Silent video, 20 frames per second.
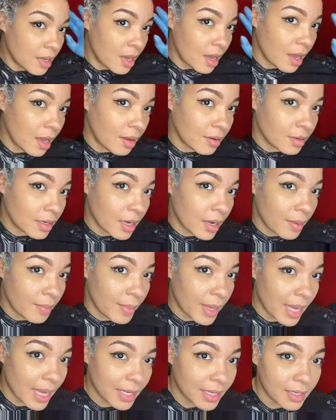I'll come
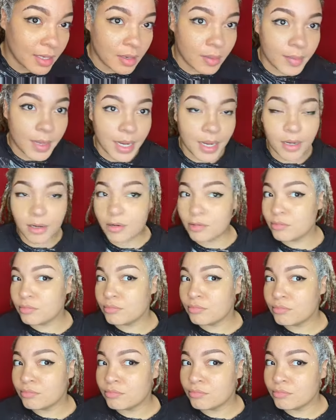back in about
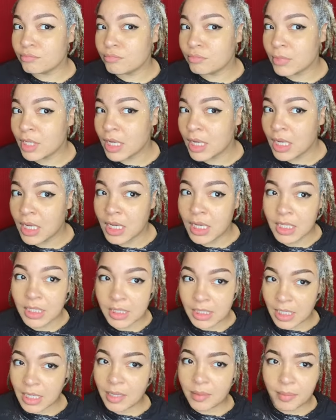
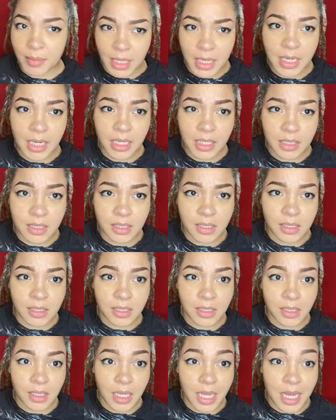10 minutes
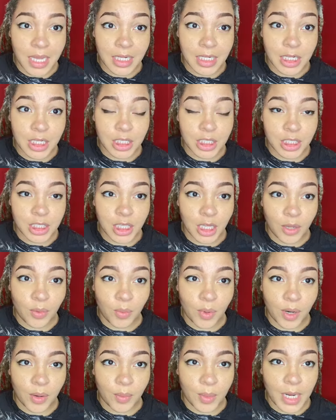and see
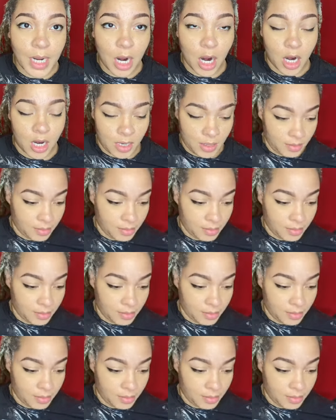where we are.